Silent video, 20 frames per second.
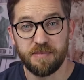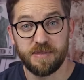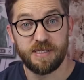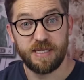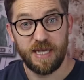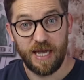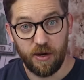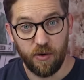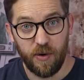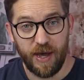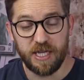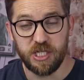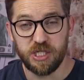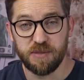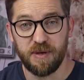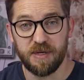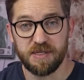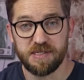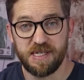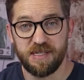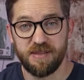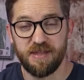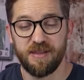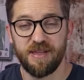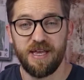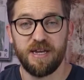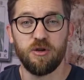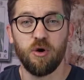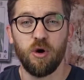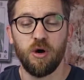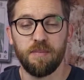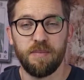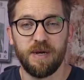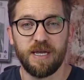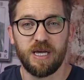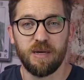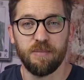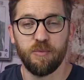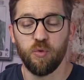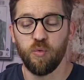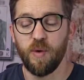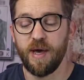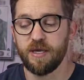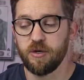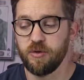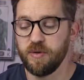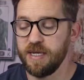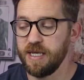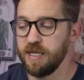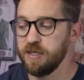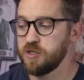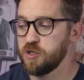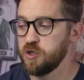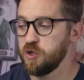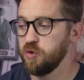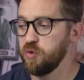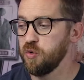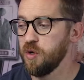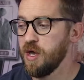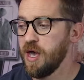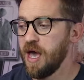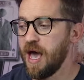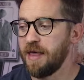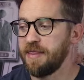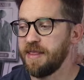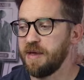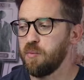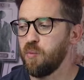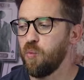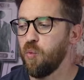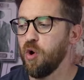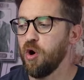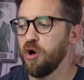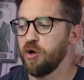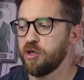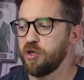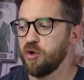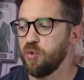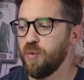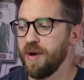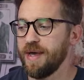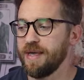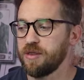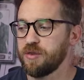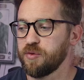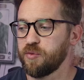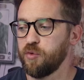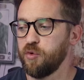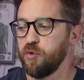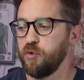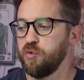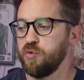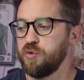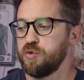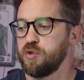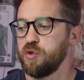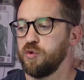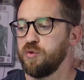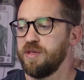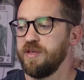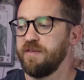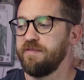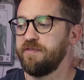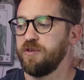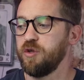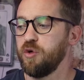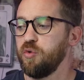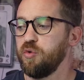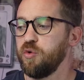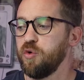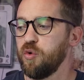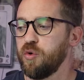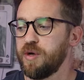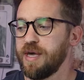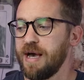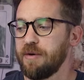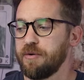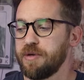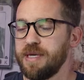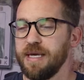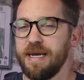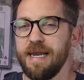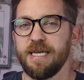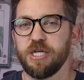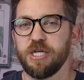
tell HMRC that they're not applicable where you need to, and then work your way through to the view your calculation